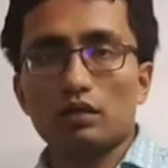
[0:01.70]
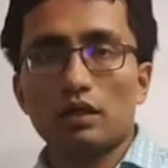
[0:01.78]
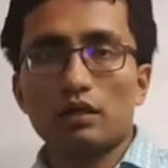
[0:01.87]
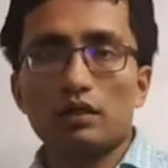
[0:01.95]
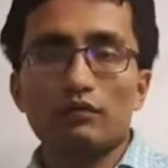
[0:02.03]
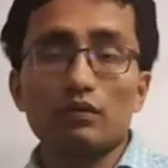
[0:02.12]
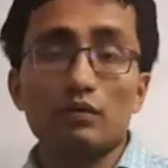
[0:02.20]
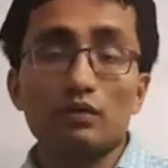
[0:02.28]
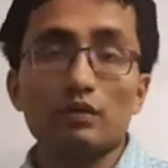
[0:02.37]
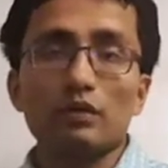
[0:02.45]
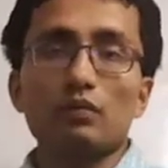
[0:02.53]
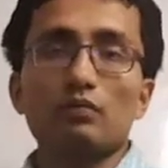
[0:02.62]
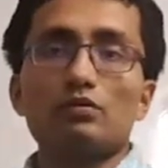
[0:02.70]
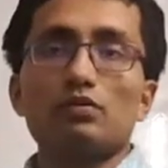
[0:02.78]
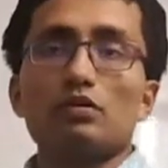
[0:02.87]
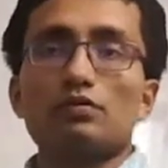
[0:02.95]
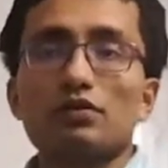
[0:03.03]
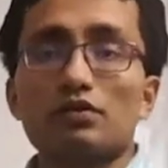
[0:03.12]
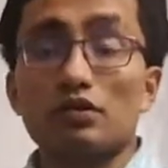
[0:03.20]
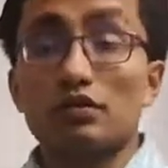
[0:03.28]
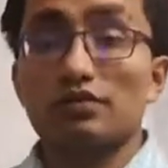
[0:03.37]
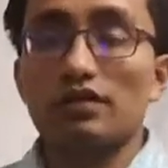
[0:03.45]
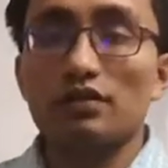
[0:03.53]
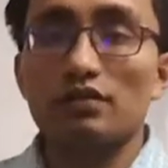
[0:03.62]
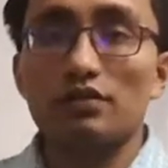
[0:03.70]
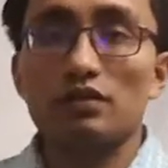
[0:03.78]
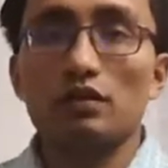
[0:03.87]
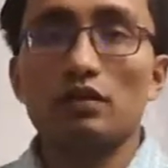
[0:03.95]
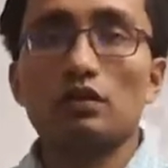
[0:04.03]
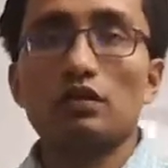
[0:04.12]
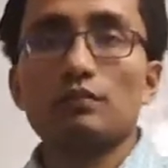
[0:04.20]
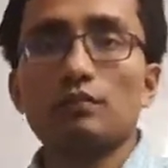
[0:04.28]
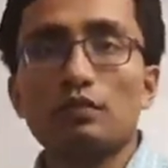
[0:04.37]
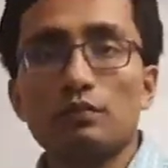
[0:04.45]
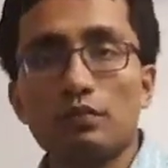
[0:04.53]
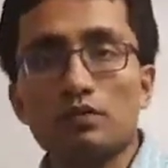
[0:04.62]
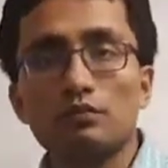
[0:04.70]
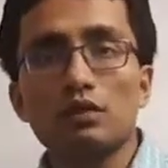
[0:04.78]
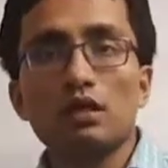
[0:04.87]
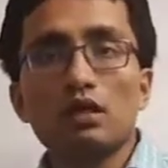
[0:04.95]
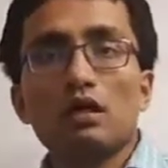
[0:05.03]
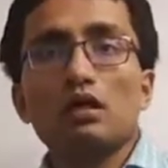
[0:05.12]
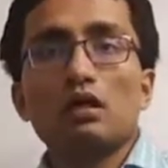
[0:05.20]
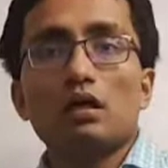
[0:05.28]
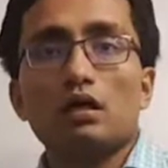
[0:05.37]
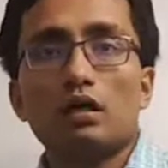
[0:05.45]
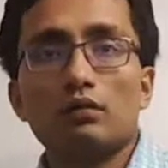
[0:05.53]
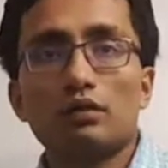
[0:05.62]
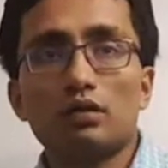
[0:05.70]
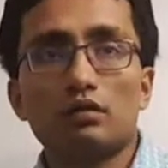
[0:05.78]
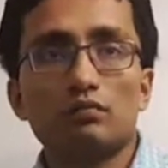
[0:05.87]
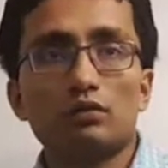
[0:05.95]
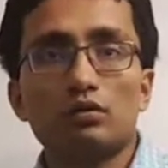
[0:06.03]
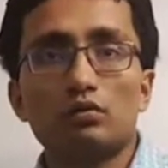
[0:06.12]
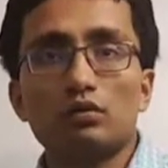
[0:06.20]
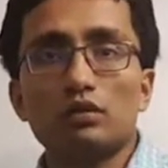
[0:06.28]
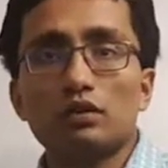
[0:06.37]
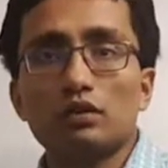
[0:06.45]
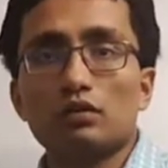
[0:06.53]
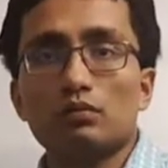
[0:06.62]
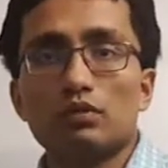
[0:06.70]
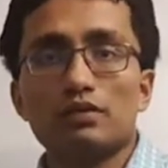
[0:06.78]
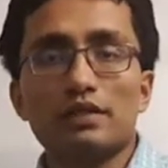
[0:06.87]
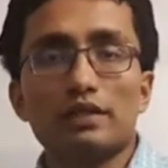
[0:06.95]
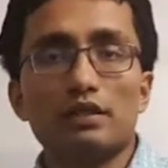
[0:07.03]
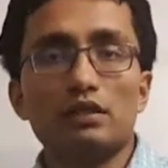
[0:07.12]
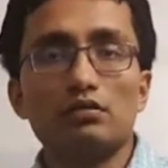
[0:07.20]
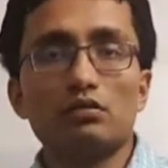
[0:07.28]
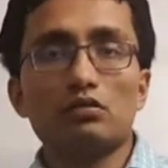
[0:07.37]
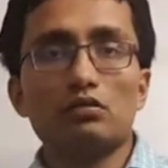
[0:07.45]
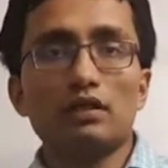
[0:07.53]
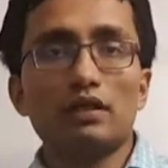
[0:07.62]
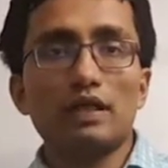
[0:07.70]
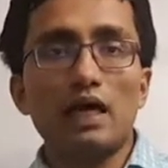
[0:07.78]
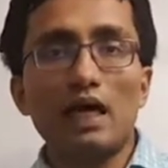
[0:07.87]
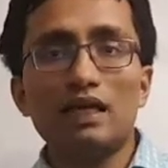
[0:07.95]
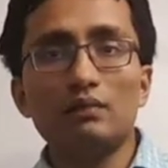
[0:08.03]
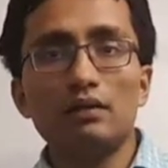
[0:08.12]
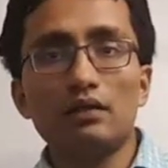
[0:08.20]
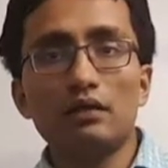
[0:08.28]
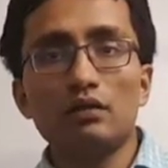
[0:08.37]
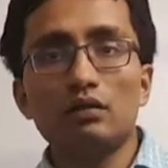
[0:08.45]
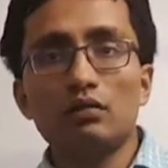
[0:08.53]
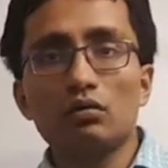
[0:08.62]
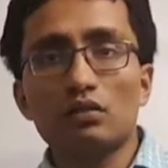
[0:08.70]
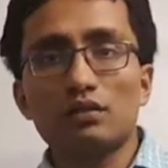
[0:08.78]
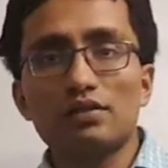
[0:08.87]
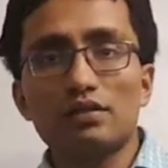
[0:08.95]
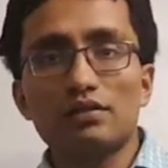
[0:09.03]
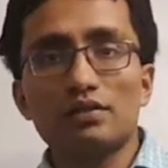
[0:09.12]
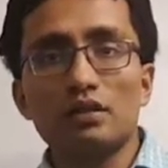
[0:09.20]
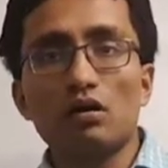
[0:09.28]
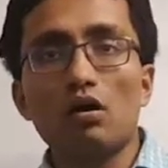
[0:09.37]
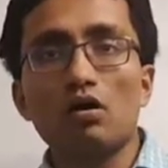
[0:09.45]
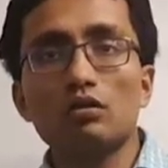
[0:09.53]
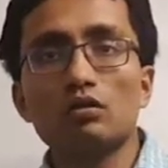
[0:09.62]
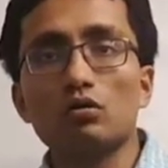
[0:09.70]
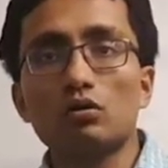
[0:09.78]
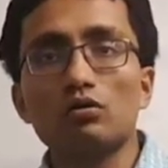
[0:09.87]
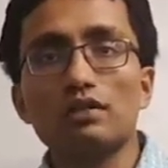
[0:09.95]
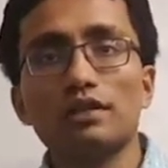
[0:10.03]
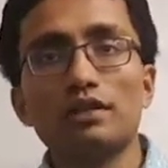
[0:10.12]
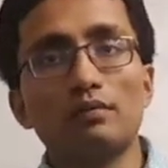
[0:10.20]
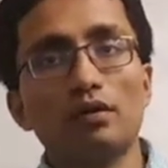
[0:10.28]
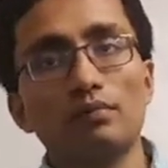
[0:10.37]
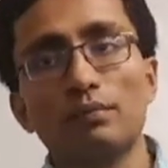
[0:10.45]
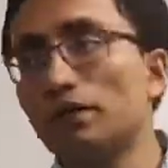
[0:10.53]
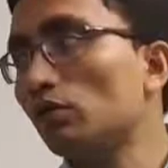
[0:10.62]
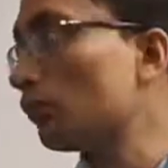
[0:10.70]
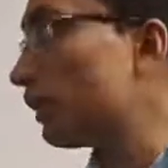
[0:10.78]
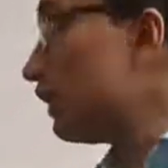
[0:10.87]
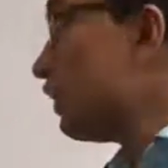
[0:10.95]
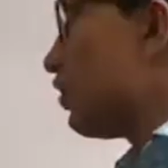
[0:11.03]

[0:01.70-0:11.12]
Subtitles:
Hello everyone, welcome to Solow's classes. I'm Nirupam and I welcome you here once again. So today I'll be discussing on growth and development. Okay,